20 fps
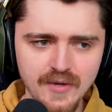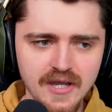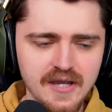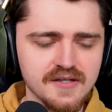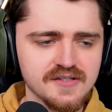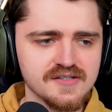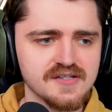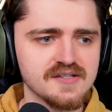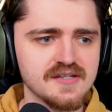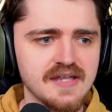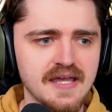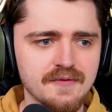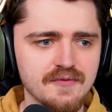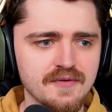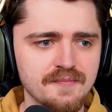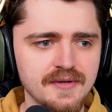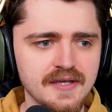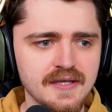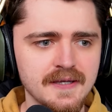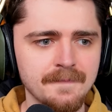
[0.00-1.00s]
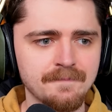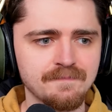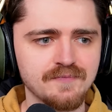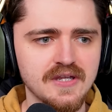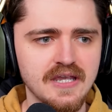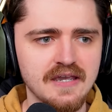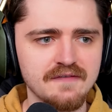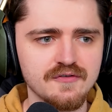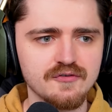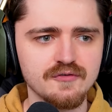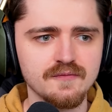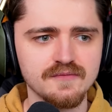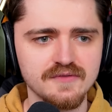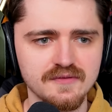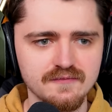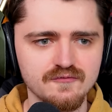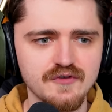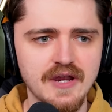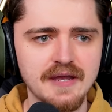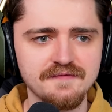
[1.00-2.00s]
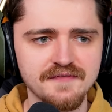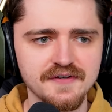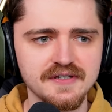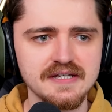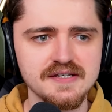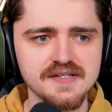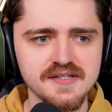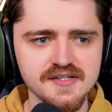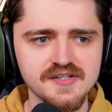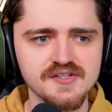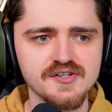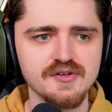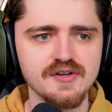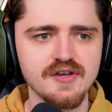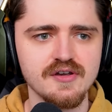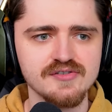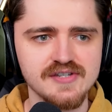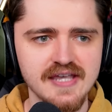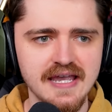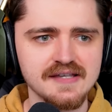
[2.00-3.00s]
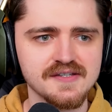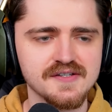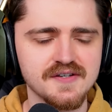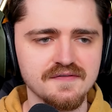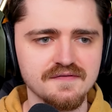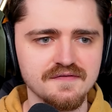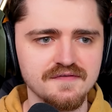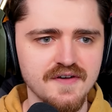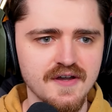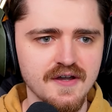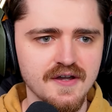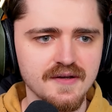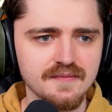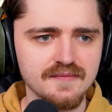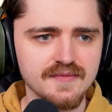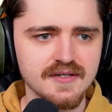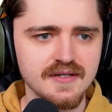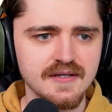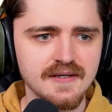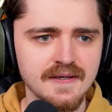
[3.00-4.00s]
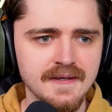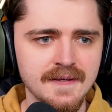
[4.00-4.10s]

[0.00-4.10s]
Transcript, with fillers: my answer to that would be, if a rep for DC Studios has confirmed,